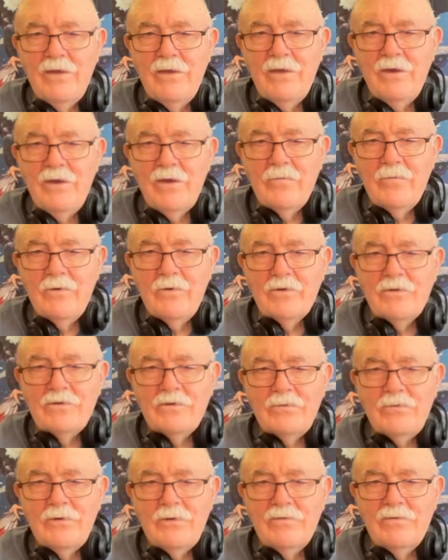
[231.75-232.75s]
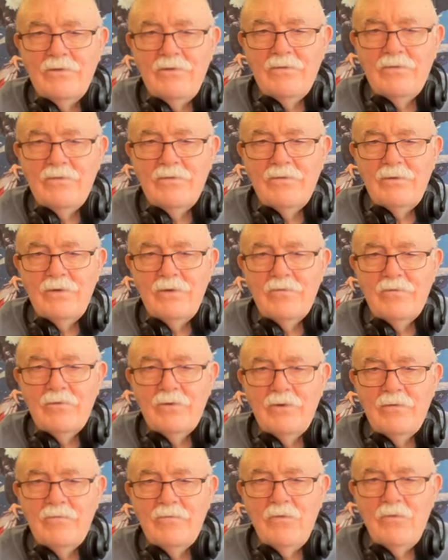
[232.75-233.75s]
On March 27,
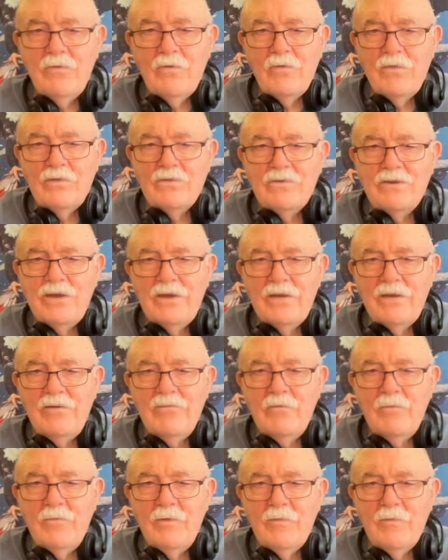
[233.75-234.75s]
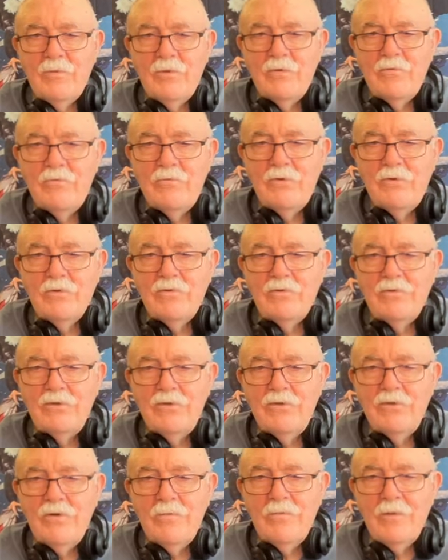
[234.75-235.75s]
2024, the Czech government put Voice of
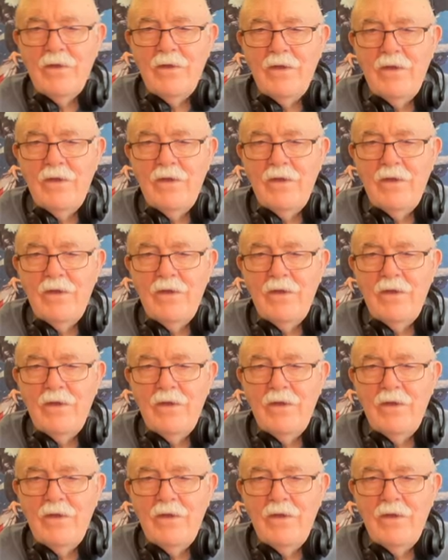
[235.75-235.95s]
Europe